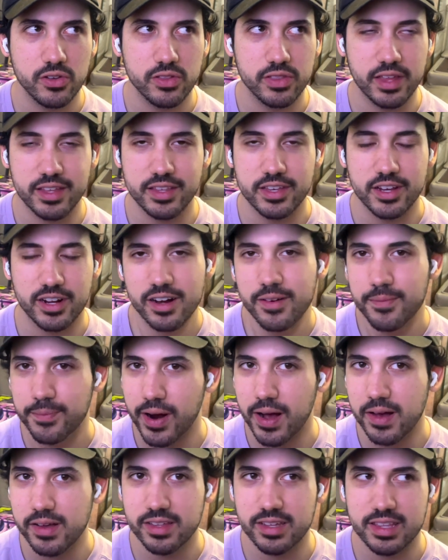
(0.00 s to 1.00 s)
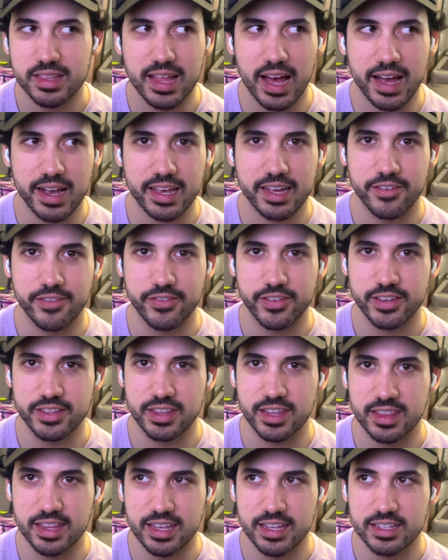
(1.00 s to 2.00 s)
then you're probably not going to feel the
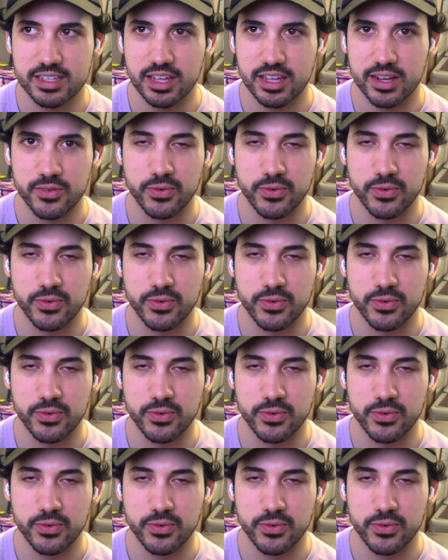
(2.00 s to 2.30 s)
need to like